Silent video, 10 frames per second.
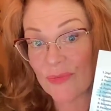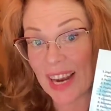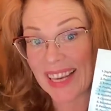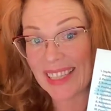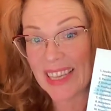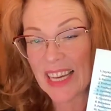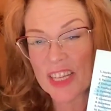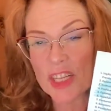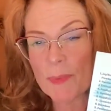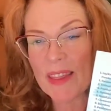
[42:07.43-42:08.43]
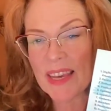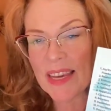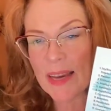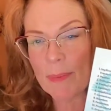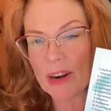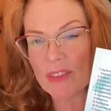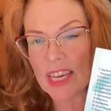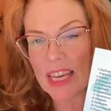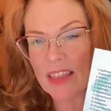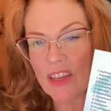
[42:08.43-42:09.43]
right? Just by thinking a better
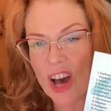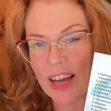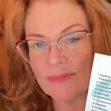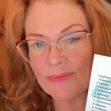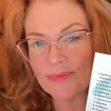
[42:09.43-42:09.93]
thinking thought.